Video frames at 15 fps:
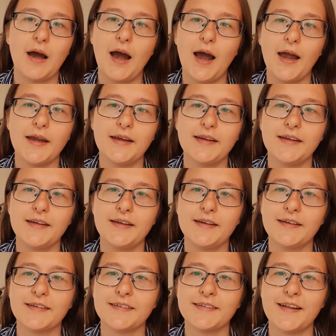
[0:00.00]

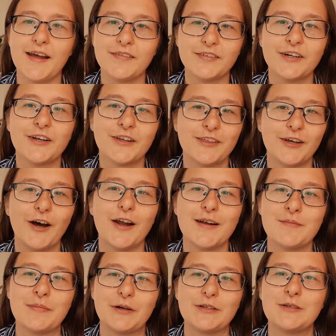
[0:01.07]
I never thought
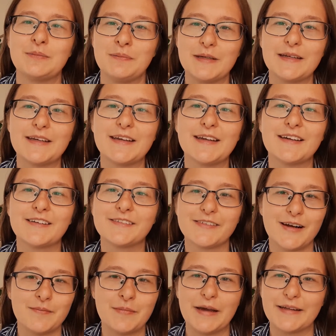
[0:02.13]
about speaking
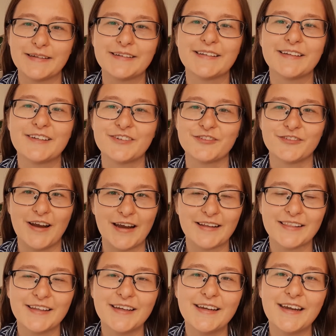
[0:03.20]
grammatically
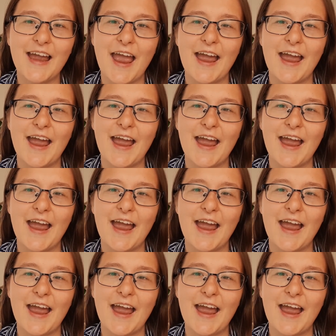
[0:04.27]
correctly,